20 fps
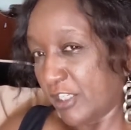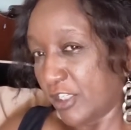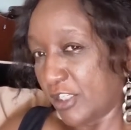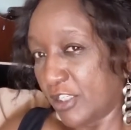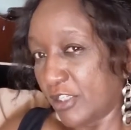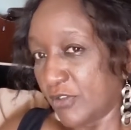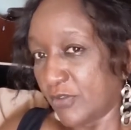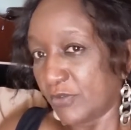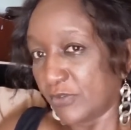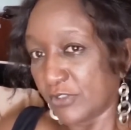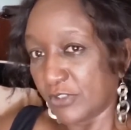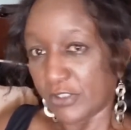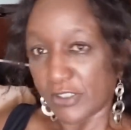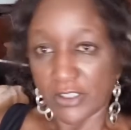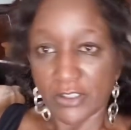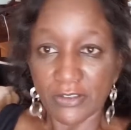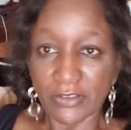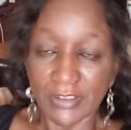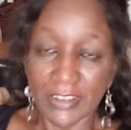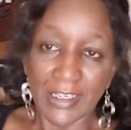cute, you
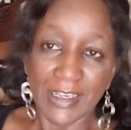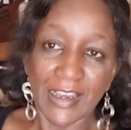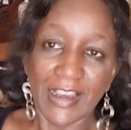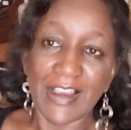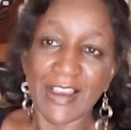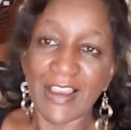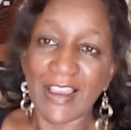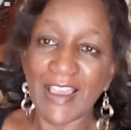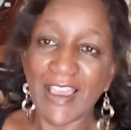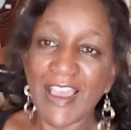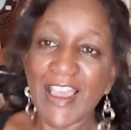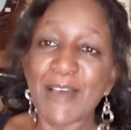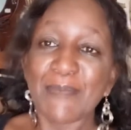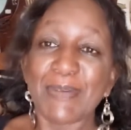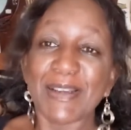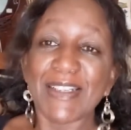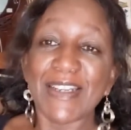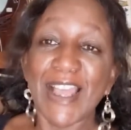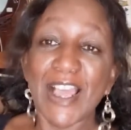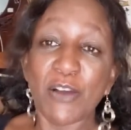know. But now